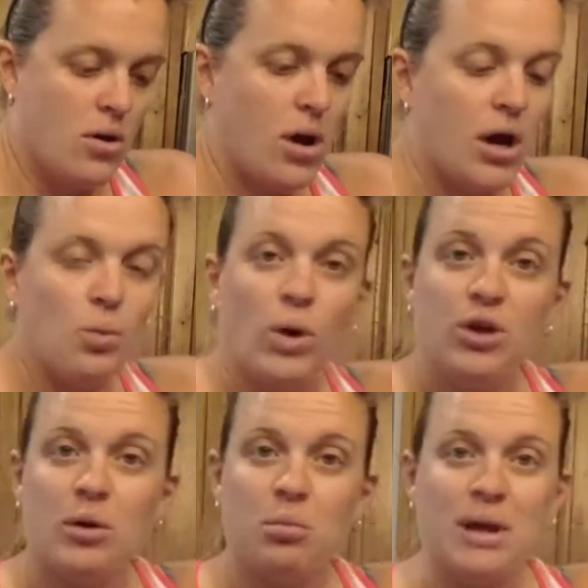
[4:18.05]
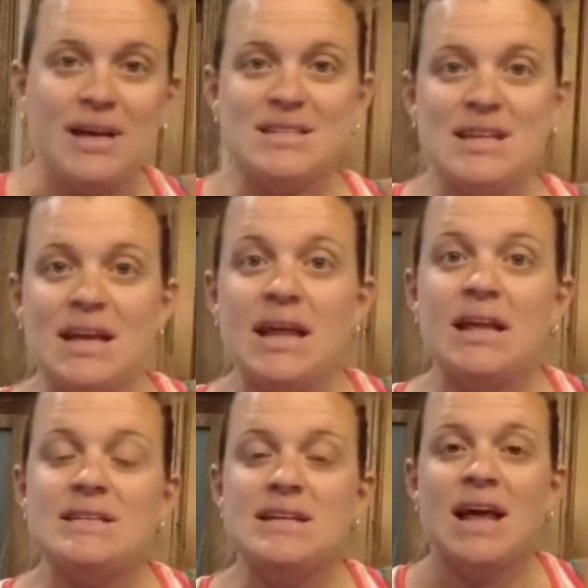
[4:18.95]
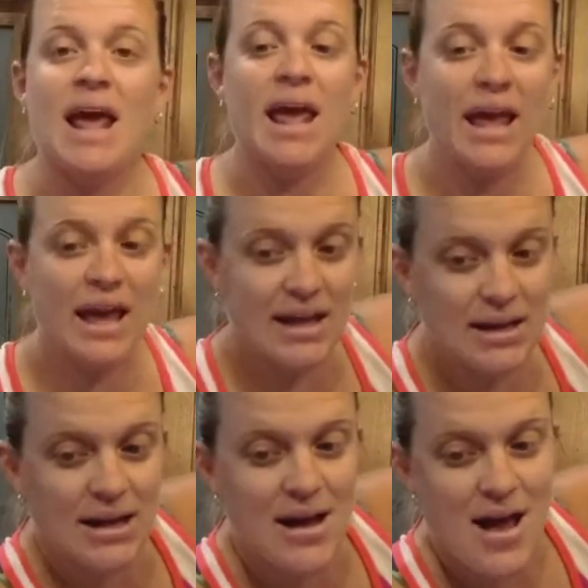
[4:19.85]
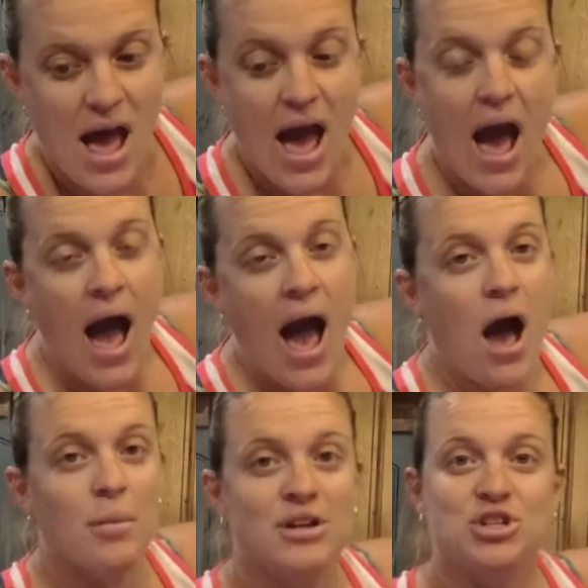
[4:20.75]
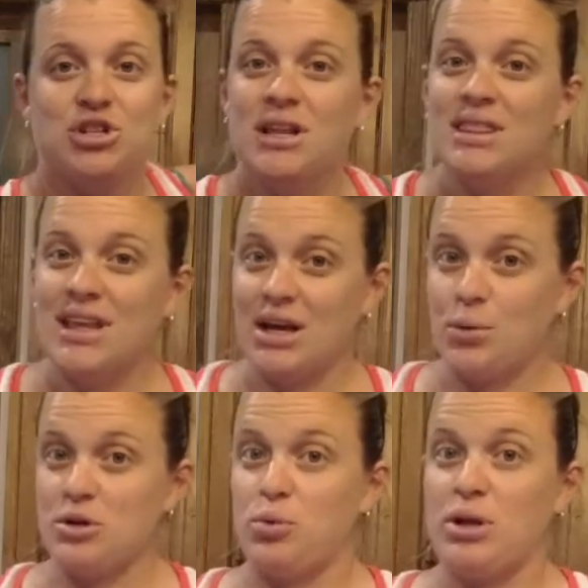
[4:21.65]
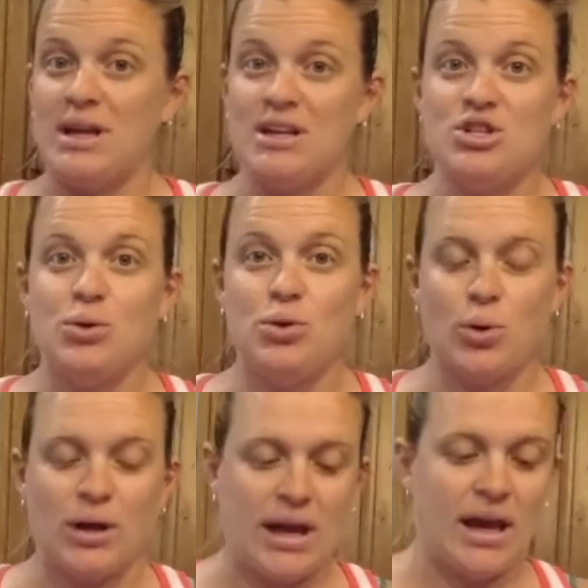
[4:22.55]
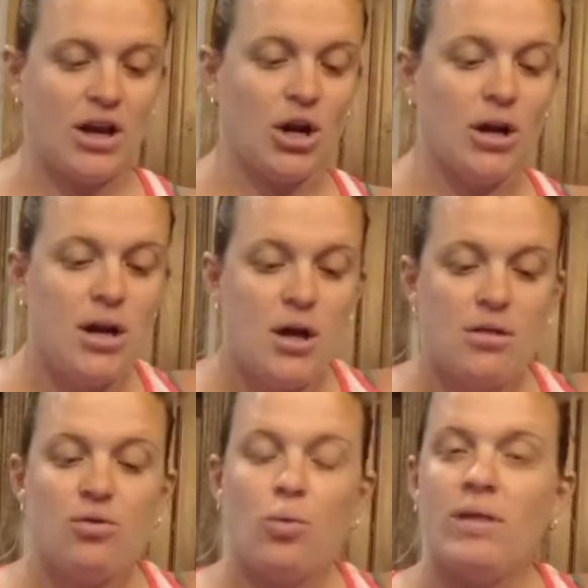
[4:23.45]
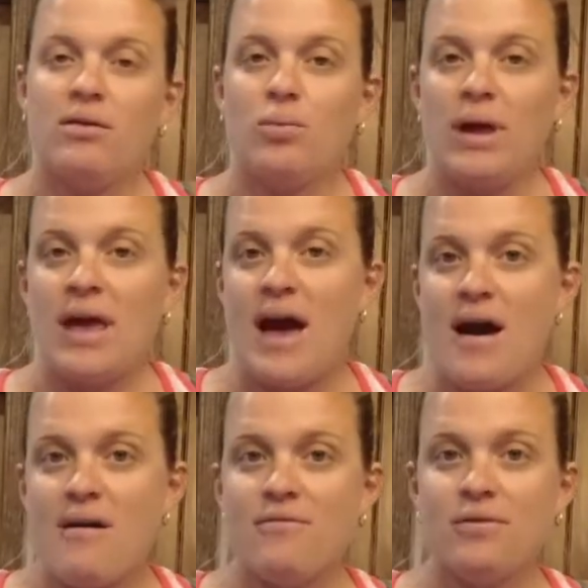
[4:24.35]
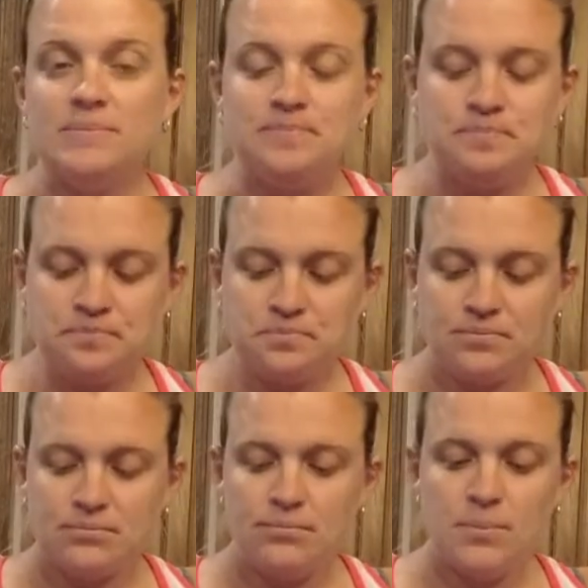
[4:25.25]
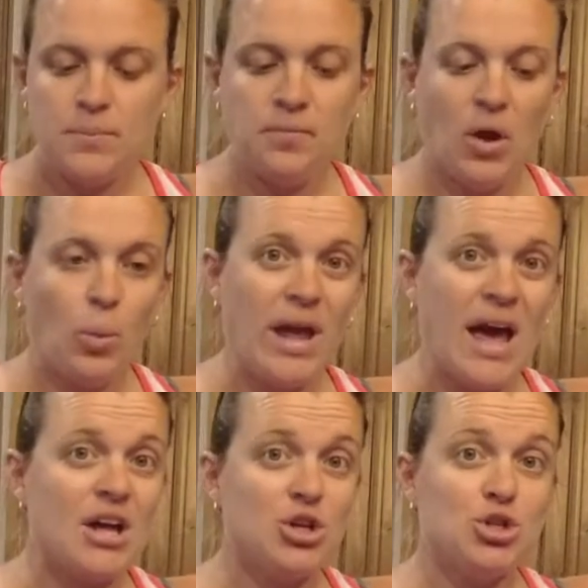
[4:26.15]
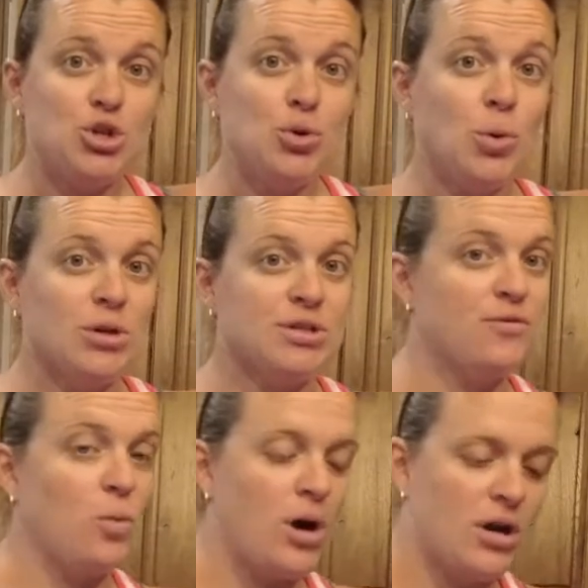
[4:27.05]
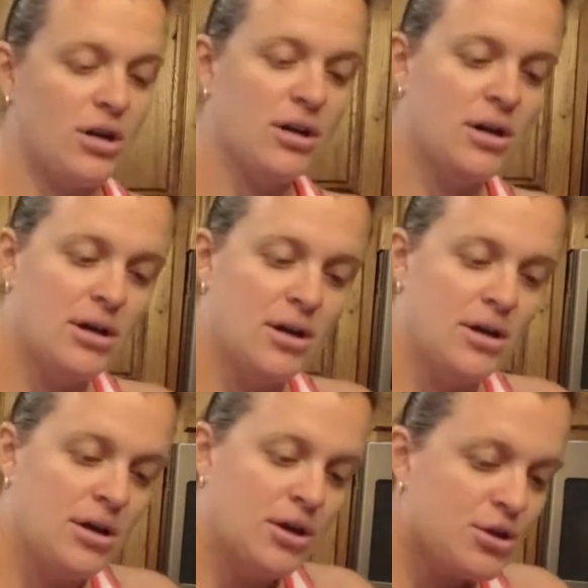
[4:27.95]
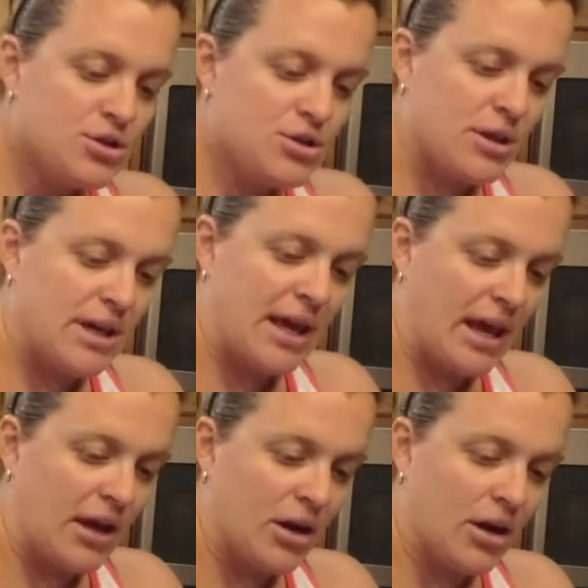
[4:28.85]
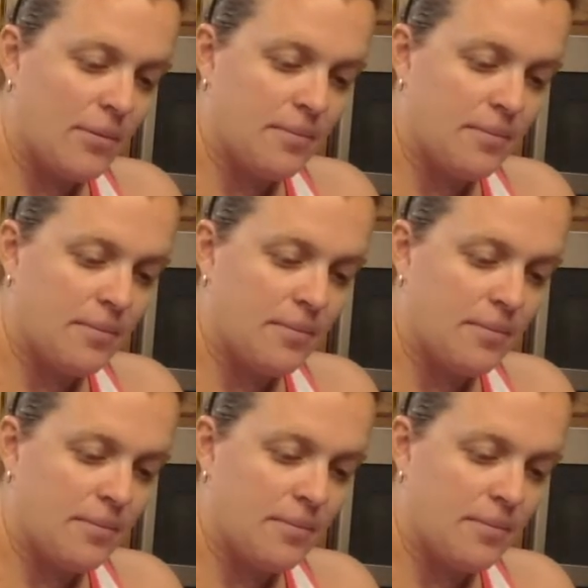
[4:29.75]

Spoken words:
on what you can place in it and how much liquid to put into your canner. The one that we have, we add 2 quarts of water to the canner.